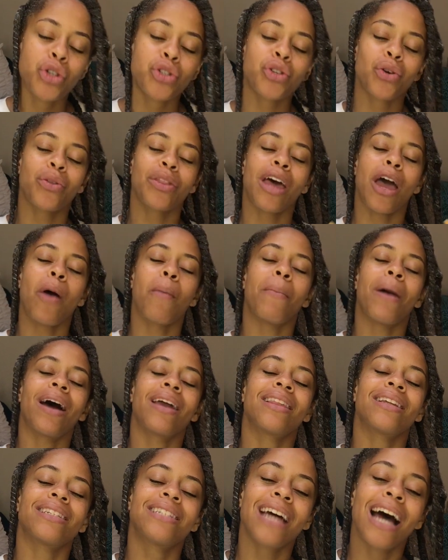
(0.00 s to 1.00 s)
so that
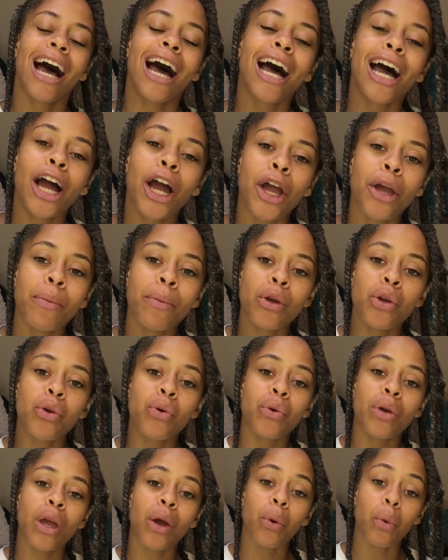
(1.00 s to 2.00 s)
by the time
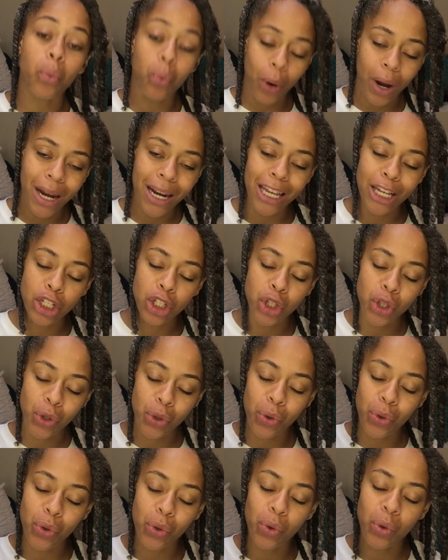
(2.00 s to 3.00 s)
you get ready
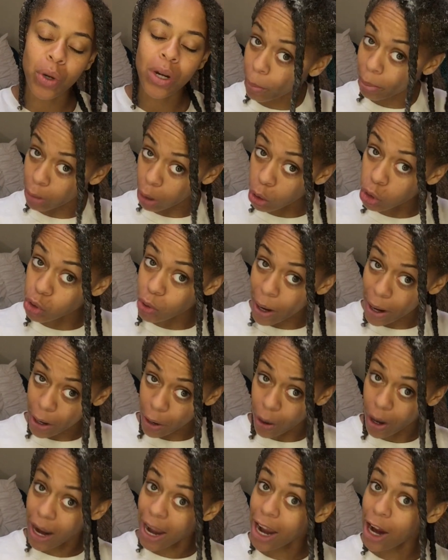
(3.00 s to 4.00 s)
to blow dry
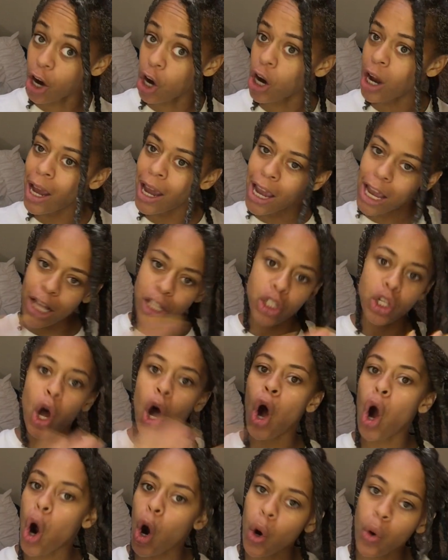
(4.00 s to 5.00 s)
your hair, it's
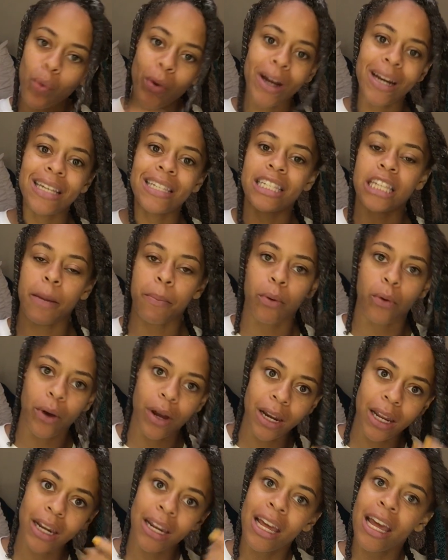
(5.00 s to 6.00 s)
already
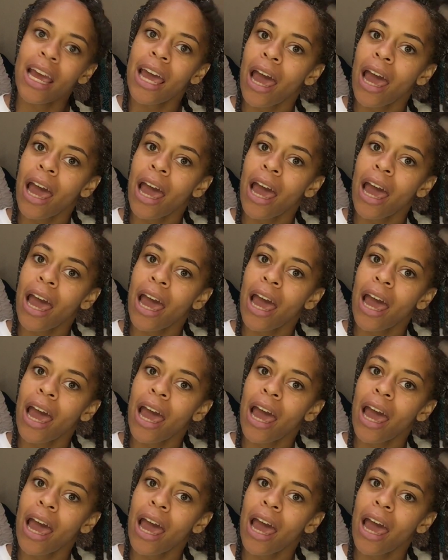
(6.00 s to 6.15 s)
separated.